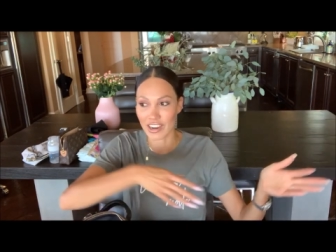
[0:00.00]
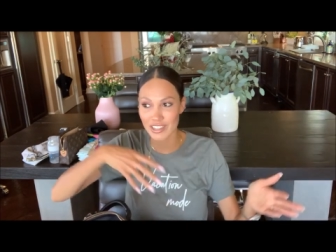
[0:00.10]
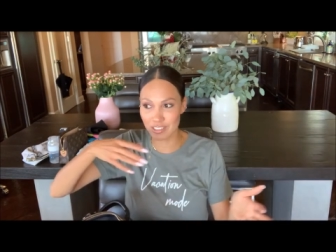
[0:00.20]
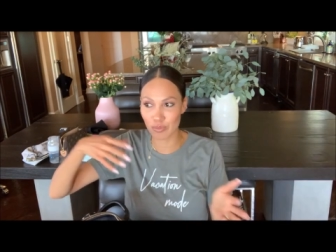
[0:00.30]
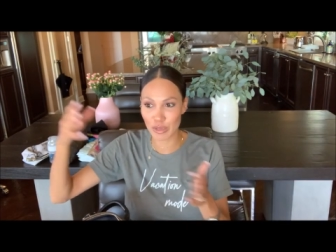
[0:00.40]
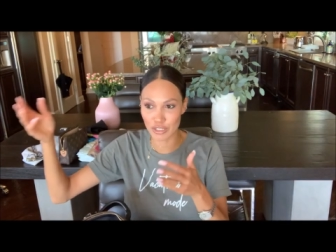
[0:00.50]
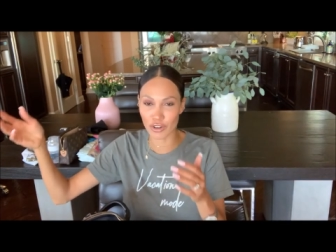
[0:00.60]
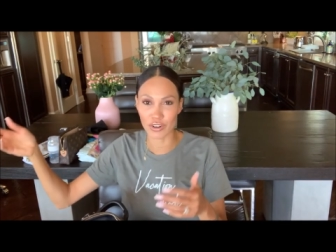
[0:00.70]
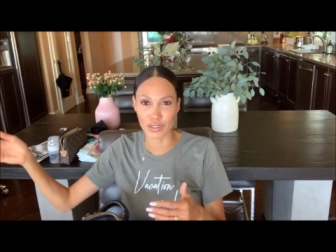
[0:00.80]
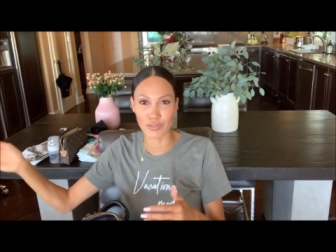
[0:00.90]
I didn't speak to
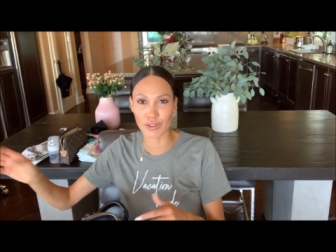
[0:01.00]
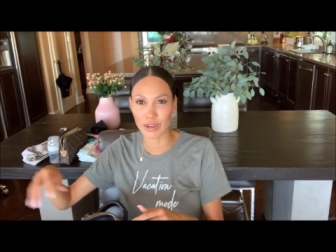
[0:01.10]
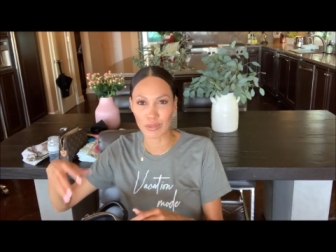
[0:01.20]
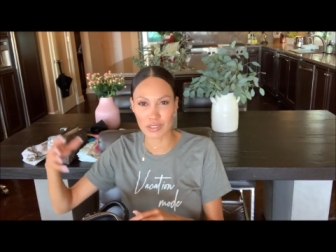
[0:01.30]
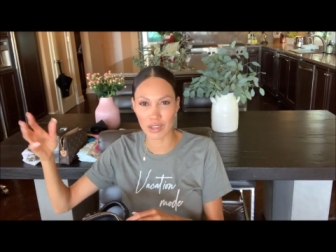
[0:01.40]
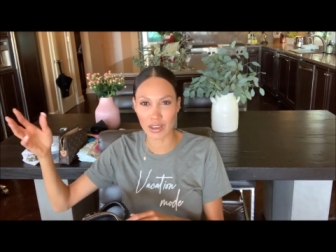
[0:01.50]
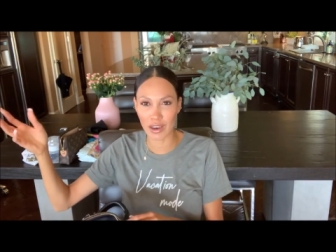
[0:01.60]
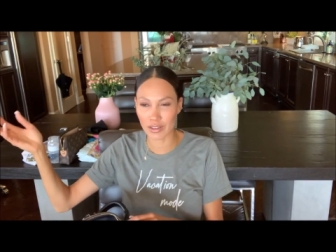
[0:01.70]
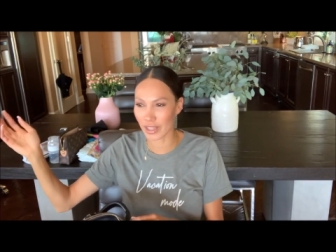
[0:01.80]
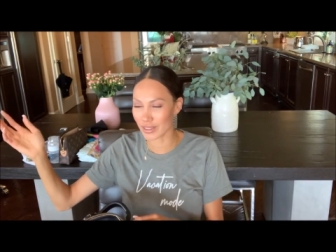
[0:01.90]
her on the phone. I was
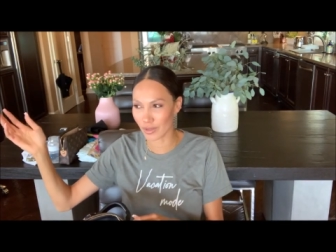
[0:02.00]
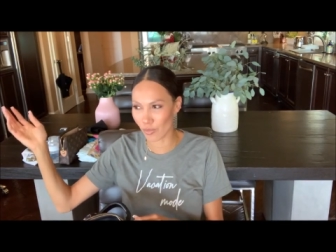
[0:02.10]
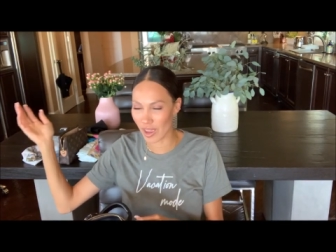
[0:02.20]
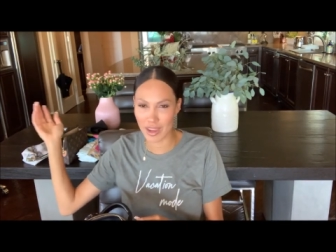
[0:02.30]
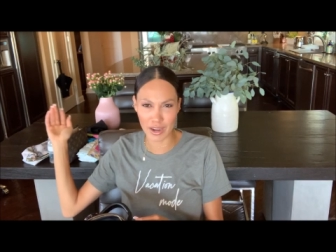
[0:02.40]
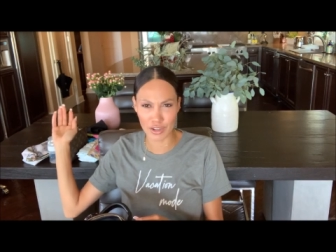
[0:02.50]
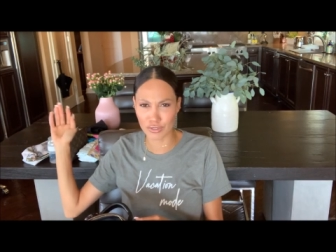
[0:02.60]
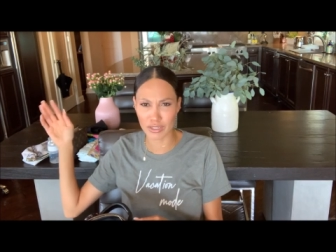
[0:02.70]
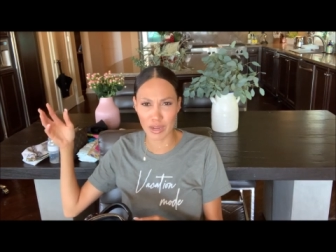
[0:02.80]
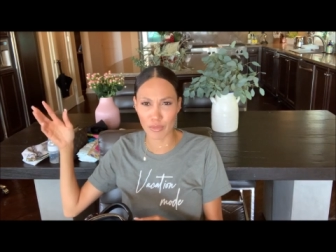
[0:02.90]
on like the
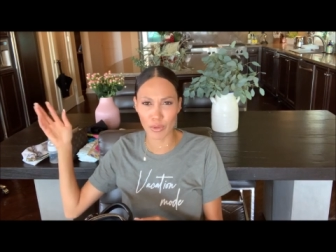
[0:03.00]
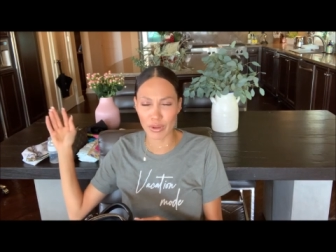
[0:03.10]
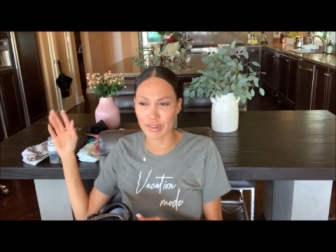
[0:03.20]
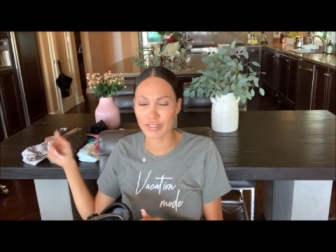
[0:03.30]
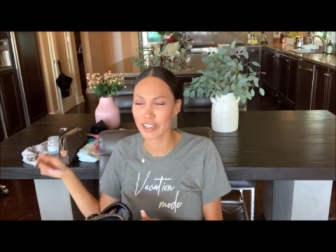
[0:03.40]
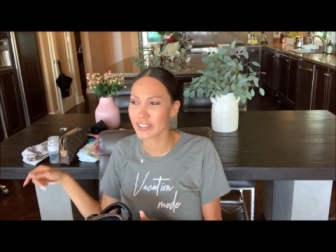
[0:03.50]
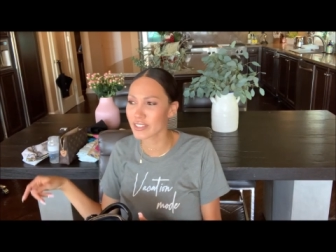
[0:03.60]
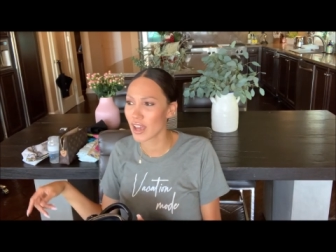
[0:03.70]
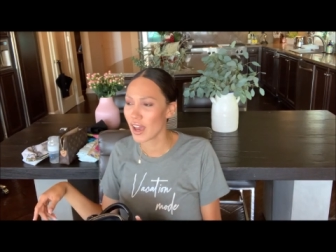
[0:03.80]
800 number or whatever it is.